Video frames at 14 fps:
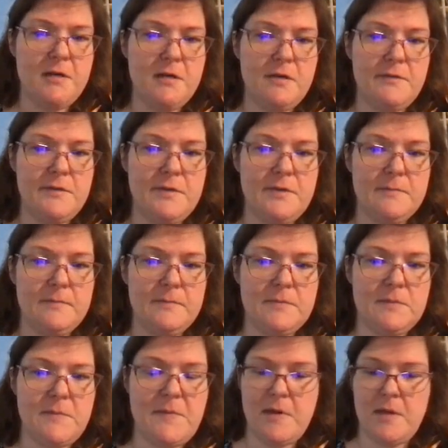of it.
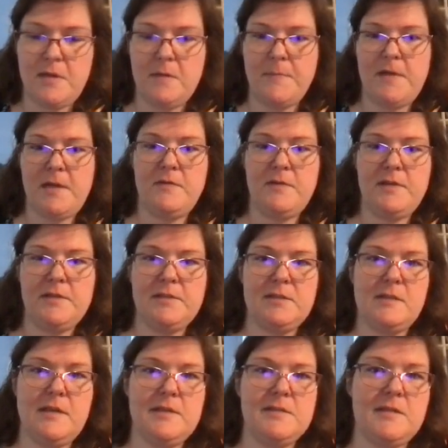So maybe I could make
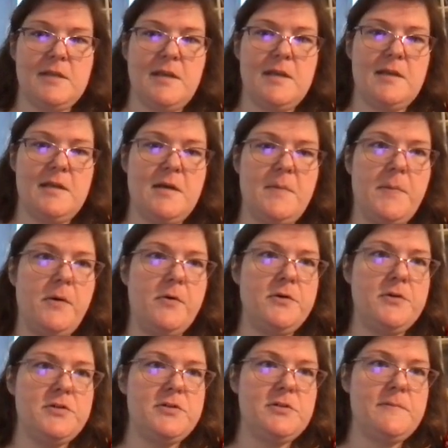this as like a
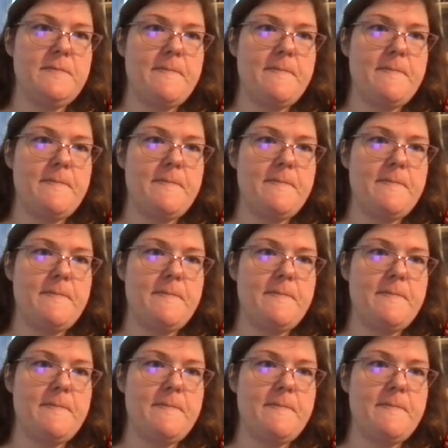bonus